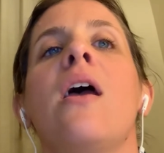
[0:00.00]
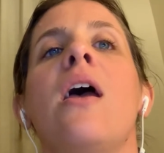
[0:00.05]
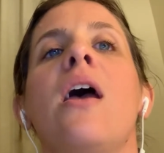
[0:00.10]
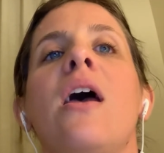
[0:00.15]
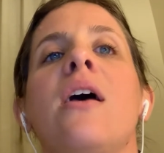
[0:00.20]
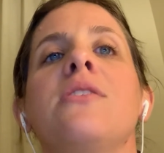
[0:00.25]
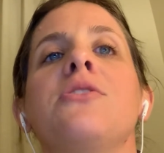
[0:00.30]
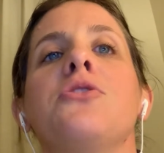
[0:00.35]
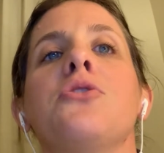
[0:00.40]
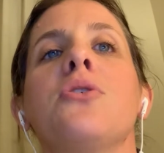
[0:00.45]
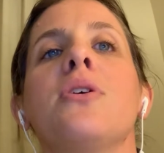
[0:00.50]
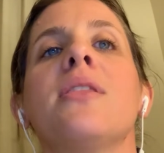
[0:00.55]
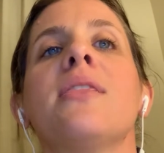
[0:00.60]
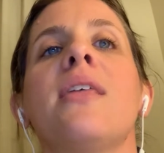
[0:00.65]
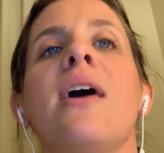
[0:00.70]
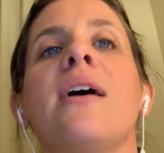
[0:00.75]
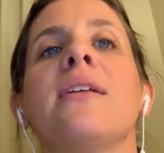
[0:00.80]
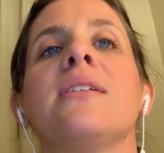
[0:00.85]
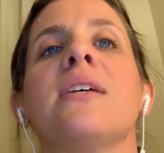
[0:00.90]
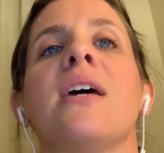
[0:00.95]
And during
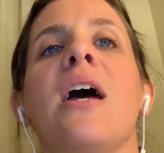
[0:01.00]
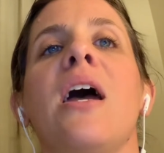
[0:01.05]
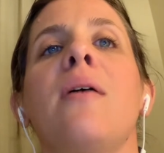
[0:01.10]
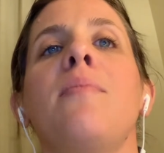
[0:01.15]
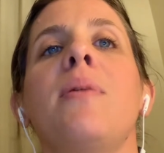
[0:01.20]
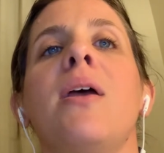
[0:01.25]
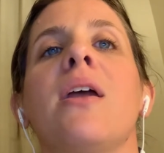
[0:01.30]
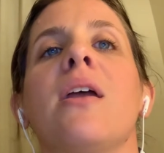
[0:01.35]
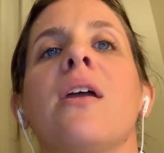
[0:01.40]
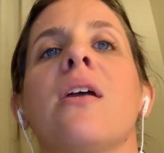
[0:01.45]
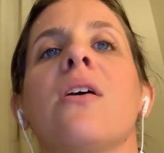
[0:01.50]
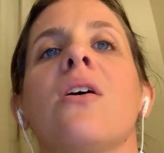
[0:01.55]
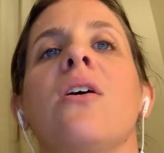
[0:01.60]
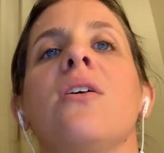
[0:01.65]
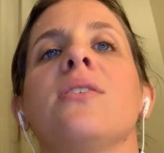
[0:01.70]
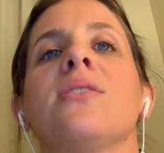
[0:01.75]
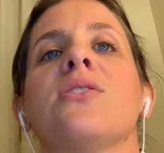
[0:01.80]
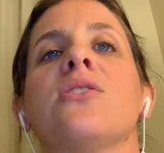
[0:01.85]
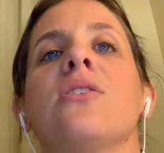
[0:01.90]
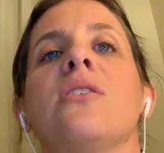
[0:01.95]
that time, it can
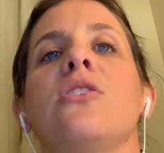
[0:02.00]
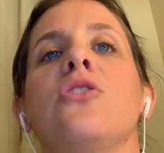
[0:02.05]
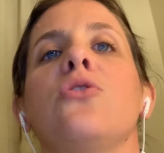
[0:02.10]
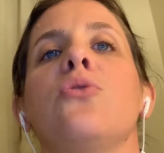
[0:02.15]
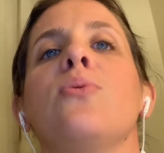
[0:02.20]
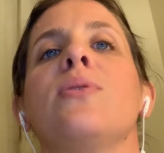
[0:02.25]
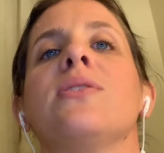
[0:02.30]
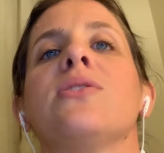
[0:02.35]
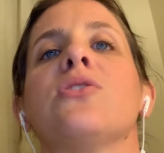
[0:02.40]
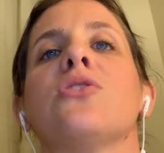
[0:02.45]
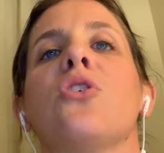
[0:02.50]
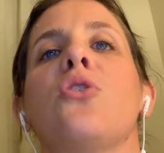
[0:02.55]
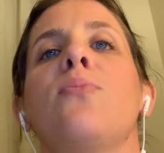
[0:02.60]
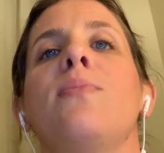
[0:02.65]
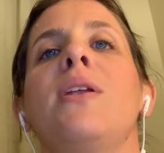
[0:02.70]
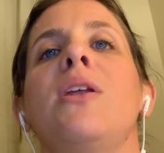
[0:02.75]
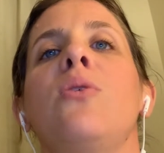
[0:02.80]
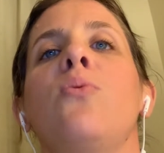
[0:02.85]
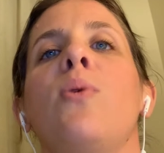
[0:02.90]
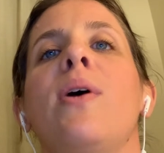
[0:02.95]
cost you in so
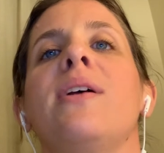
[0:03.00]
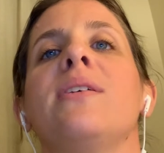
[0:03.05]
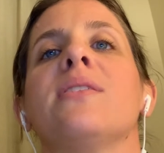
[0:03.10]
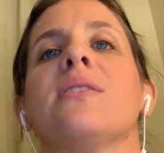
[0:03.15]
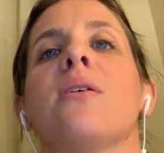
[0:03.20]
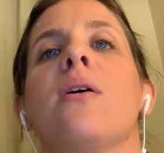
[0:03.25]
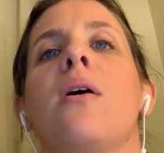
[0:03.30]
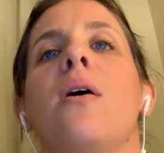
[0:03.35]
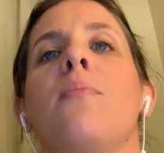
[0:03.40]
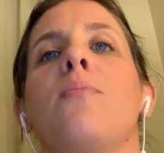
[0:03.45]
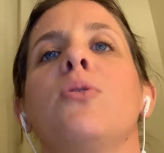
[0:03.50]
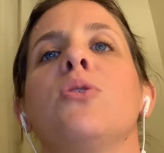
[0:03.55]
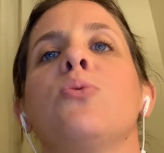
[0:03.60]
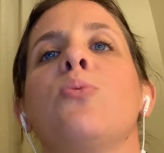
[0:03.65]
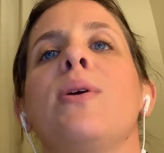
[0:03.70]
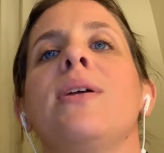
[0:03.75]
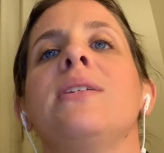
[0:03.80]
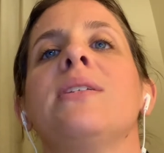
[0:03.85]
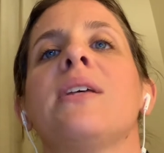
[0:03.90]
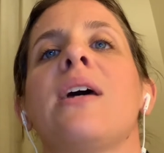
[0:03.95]
many ways,
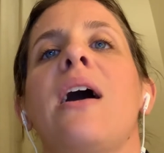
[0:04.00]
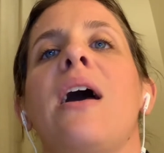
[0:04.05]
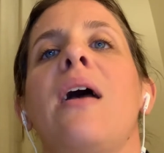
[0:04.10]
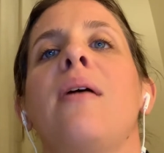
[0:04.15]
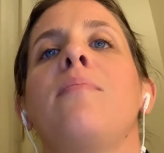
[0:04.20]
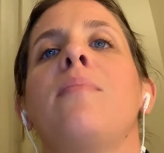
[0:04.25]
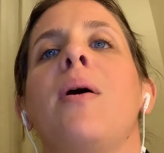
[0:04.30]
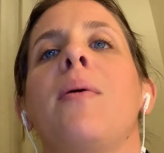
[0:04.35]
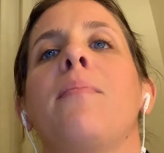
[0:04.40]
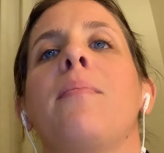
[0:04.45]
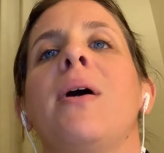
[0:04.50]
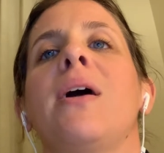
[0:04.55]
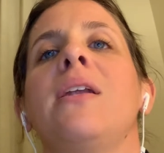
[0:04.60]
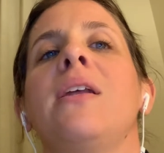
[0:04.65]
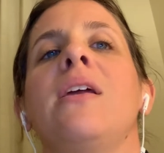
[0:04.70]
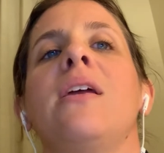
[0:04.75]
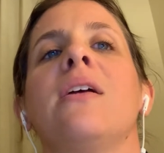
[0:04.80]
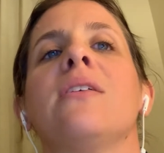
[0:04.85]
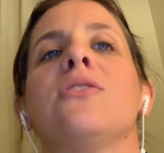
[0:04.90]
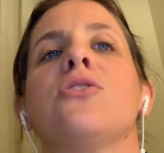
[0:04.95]
between time,
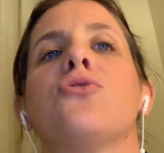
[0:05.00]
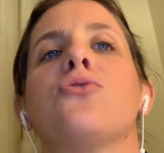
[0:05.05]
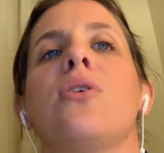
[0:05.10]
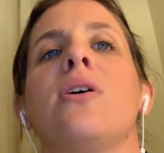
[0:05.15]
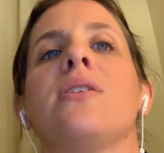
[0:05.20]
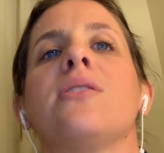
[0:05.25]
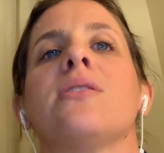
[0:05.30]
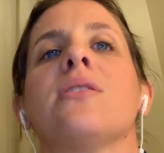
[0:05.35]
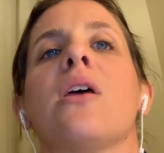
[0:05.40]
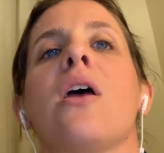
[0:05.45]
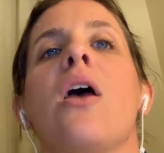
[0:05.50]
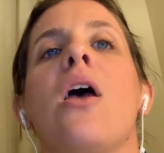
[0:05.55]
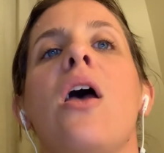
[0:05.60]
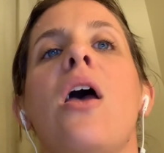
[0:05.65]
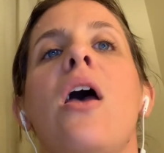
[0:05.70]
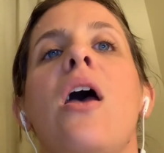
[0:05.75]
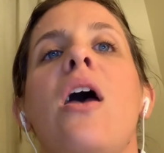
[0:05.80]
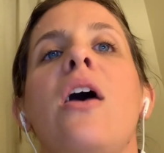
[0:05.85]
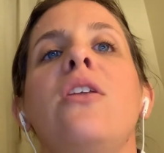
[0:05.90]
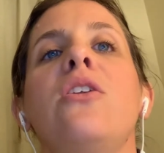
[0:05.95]
money, and stress.
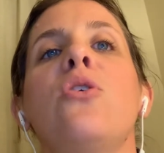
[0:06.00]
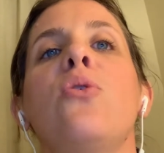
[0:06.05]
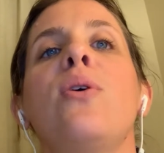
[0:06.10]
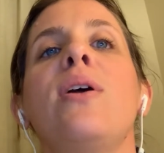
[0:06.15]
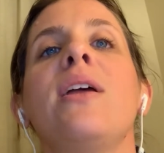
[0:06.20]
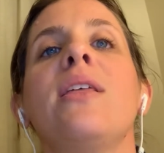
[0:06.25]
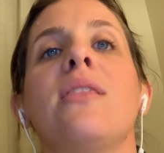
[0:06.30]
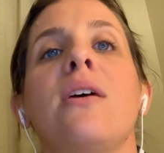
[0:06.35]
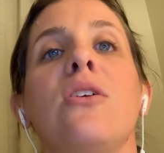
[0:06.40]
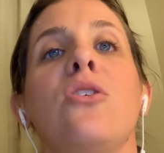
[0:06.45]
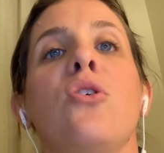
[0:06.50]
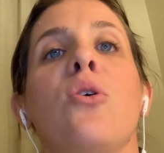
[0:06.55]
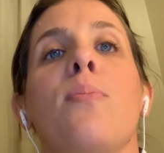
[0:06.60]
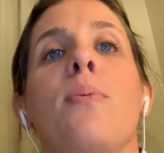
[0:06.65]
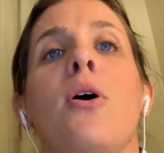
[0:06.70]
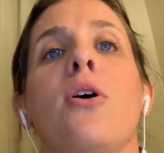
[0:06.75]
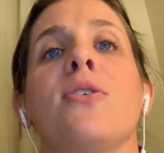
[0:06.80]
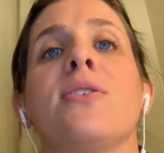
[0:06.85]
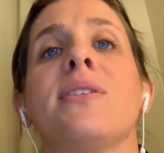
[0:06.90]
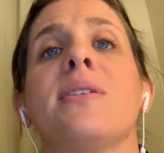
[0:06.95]
And knowing that you're
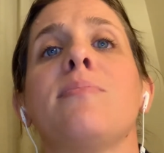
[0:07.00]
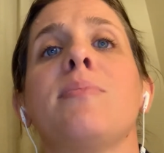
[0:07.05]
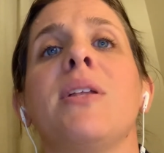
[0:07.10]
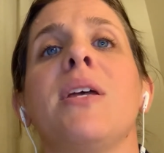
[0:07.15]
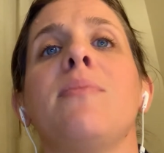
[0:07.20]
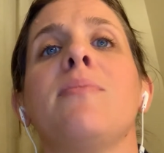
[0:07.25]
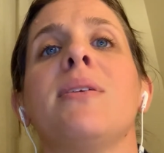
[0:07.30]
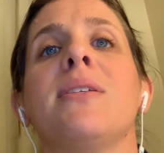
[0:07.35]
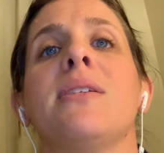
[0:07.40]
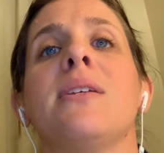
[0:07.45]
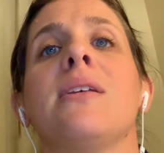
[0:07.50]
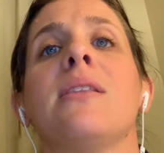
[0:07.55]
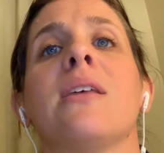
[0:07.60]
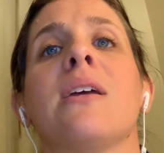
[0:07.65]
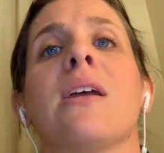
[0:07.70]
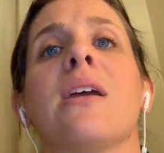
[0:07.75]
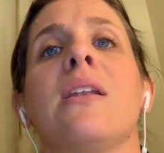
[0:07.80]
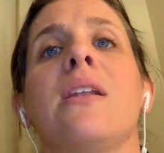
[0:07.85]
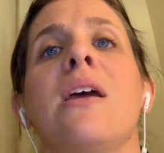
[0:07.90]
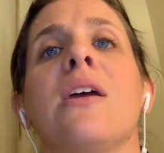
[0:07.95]
possibly missing the
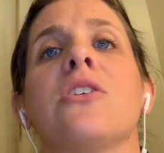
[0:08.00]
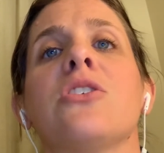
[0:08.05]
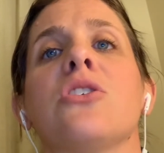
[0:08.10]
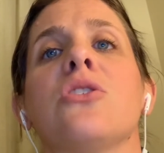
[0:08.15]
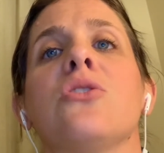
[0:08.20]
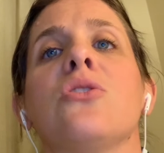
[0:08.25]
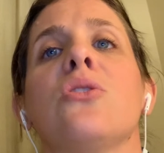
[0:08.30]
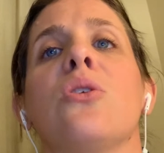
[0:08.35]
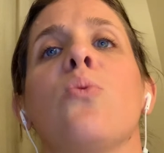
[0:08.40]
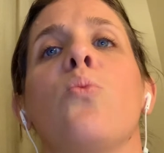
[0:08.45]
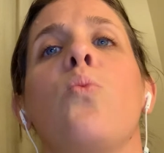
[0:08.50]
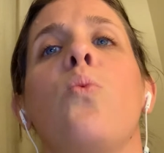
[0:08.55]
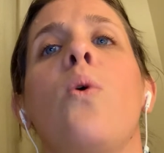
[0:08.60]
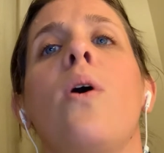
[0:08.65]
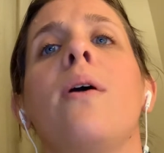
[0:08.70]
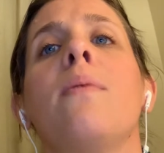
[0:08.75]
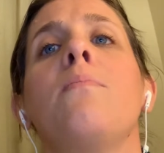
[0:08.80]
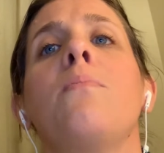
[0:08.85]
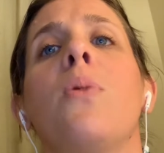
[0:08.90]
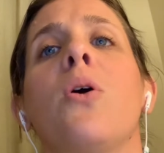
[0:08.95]
connection to the
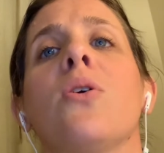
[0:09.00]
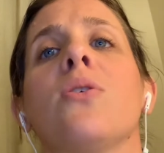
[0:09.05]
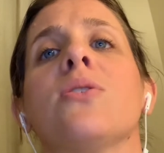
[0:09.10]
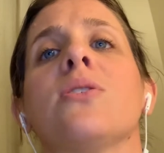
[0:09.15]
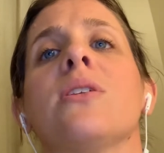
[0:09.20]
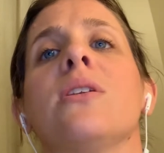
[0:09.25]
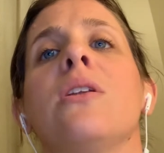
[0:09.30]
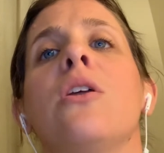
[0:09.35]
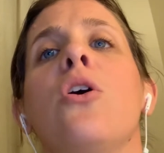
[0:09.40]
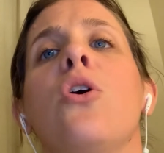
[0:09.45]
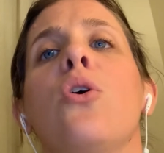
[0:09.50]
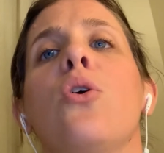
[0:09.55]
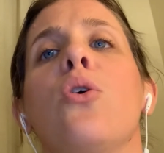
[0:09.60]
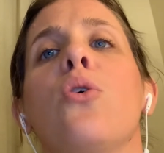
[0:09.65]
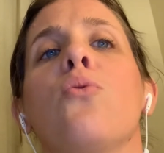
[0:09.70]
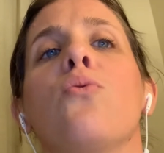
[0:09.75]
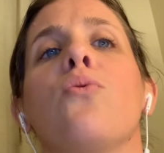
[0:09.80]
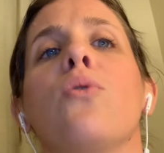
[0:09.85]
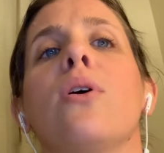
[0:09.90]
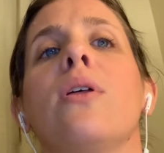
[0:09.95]
one person
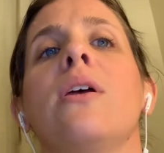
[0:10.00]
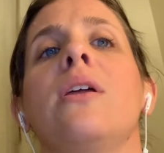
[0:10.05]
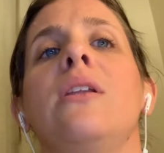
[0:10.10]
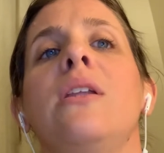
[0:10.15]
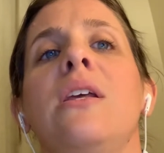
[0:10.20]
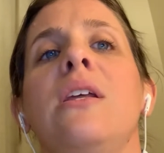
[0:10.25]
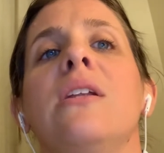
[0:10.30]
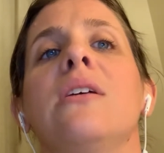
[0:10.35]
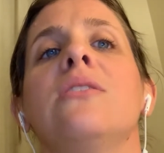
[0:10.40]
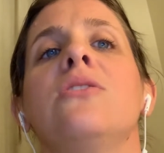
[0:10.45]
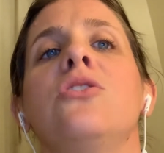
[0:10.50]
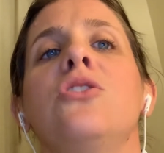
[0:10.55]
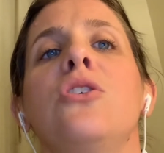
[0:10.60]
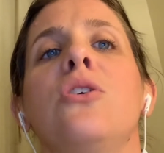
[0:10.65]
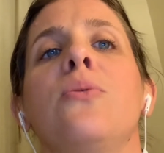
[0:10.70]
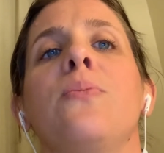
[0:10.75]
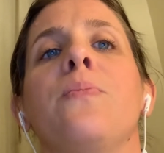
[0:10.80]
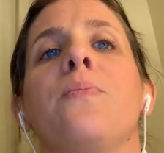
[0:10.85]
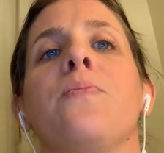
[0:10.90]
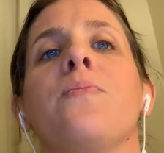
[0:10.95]
who really needed
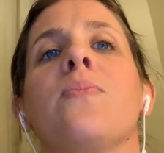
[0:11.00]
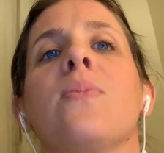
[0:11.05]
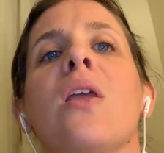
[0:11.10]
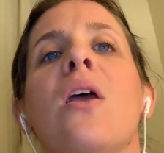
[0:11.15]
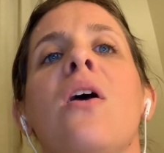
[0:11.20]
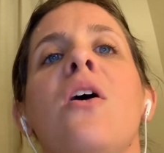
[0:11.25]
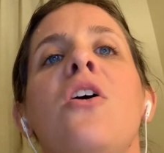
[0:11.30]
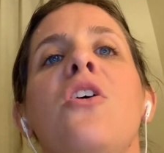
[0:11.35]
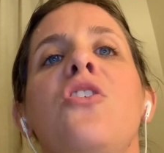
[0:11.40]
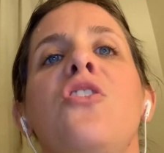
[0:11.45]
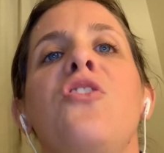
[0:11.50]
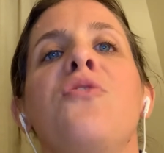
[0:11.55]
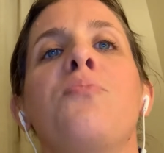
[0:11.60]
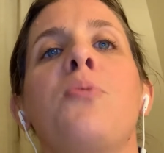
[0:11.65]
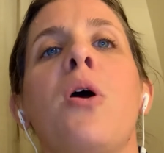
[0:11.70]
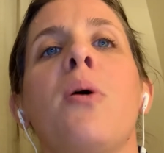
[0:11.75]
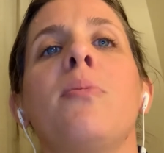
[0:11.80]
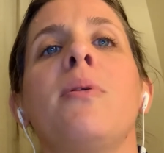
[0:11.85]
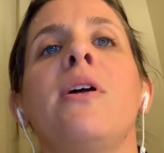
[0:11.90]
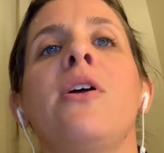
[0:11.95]
you. You've
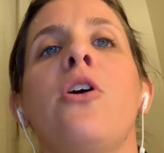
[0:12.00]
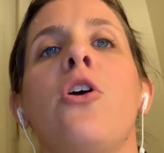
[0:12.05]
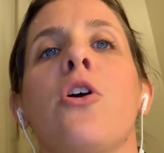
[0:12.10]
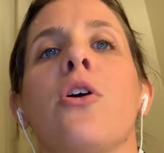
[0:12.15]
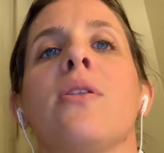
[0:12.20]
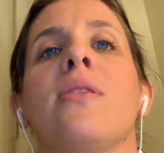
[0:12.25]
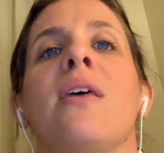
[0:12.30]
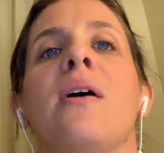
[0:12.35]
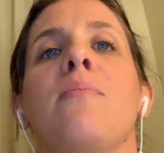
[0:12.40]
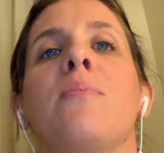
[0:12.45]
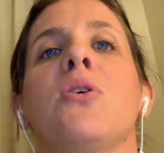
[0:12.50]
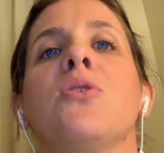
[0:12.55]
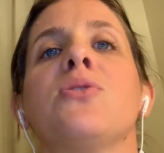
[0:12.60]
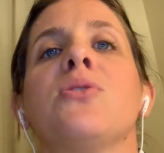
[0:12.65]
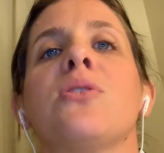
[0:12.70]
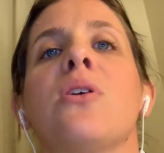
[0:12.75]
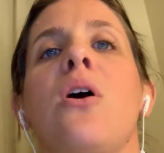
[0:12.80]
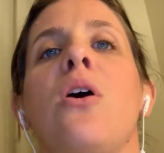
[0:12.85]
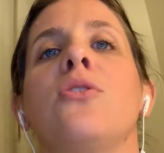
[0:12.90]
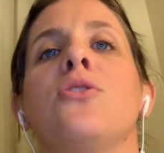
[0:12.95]
probably heard that
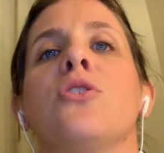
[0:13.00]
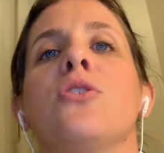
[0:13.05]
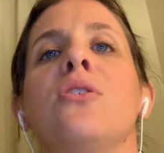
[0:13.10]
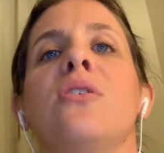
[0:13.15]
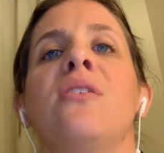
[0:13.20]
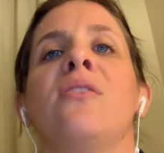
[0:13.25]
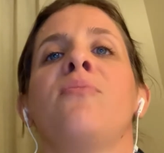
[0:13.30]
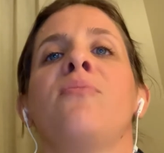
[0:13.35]
most alternative